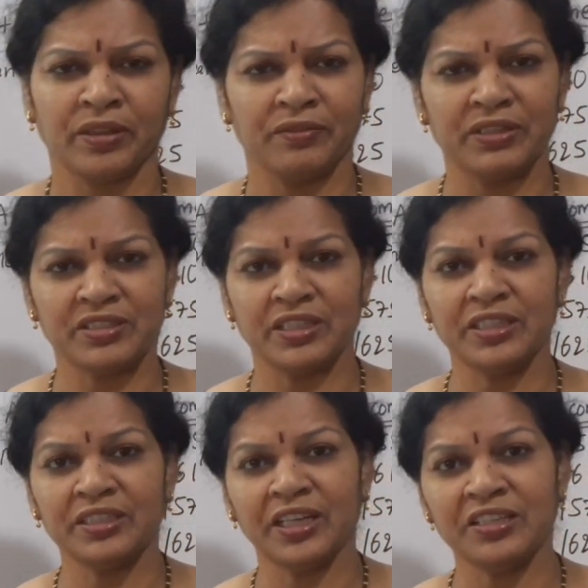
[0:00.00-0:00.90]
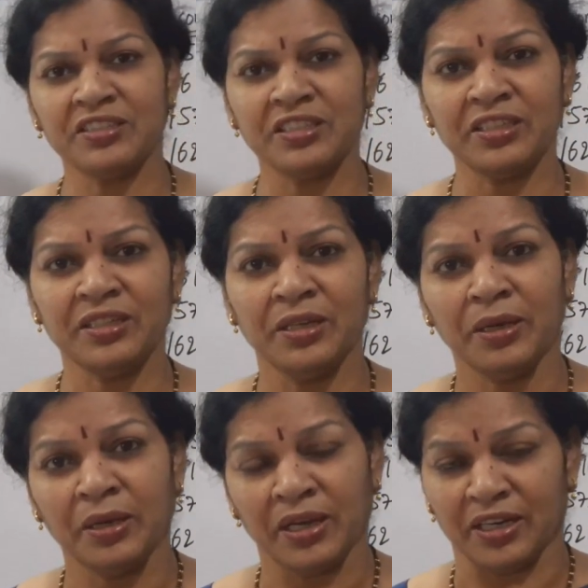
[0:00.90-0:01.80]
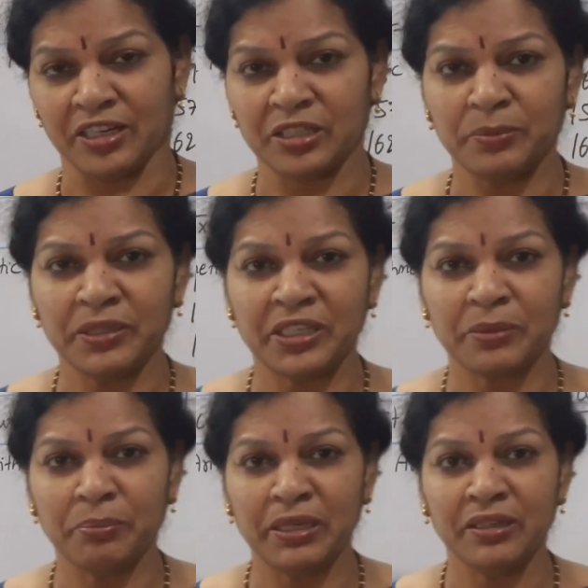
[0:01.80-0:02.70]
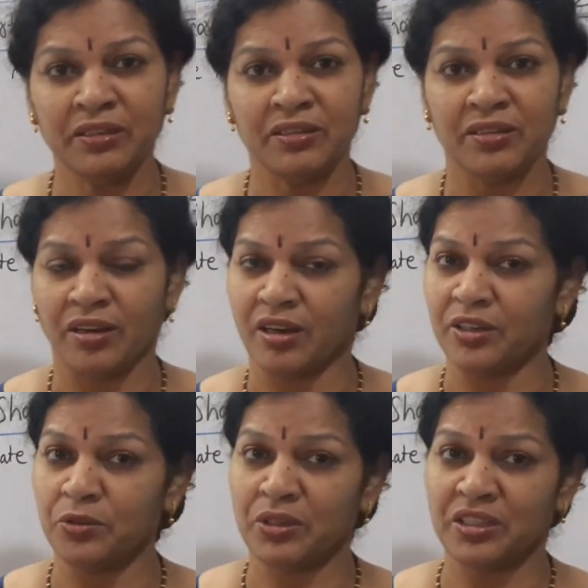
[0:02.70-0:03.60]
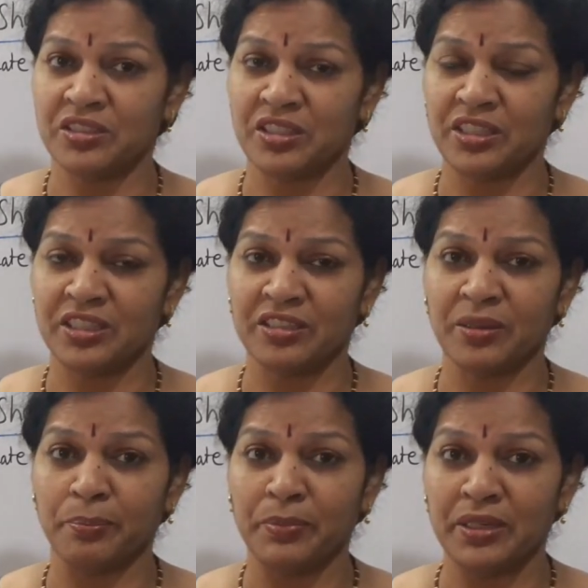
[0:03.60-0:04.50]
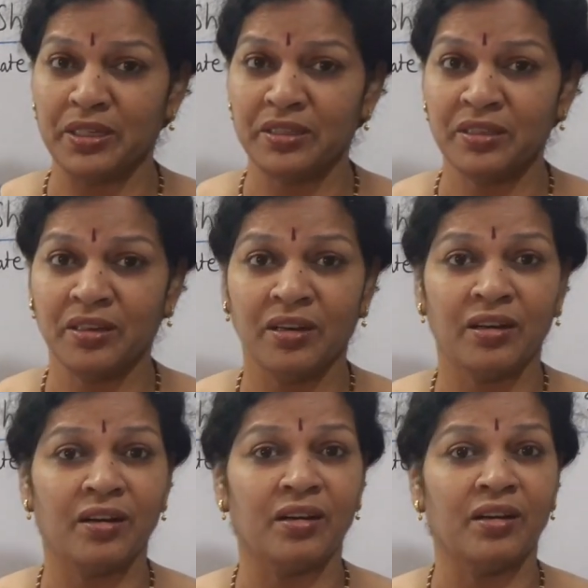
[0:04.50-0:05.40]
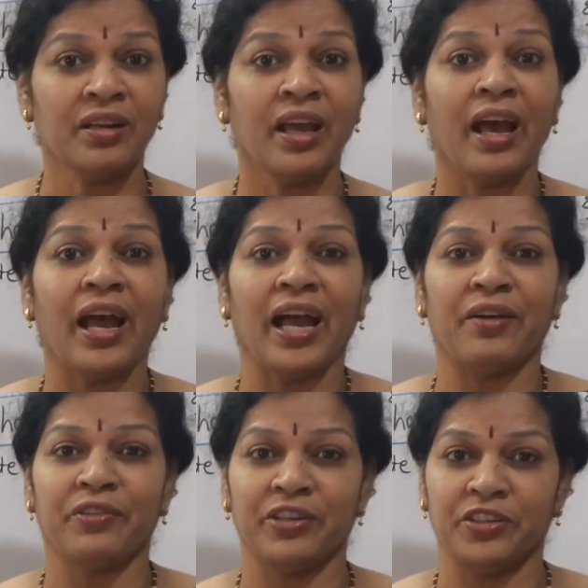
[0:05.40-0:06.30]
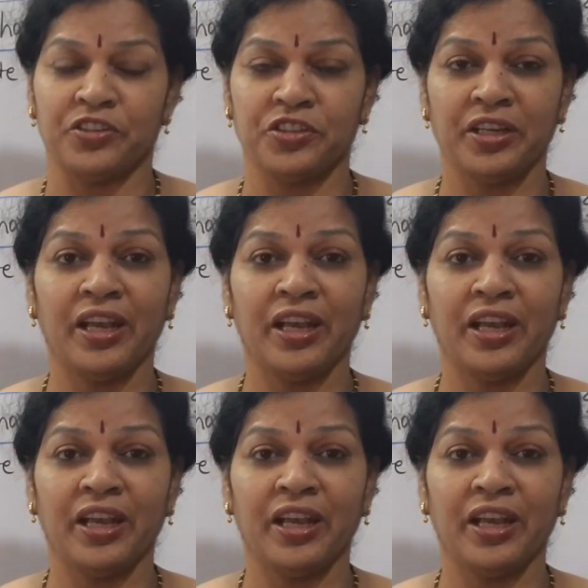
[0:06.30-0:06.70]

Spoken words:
We say it as a arithmetic mean, or you can say it as a mean or average.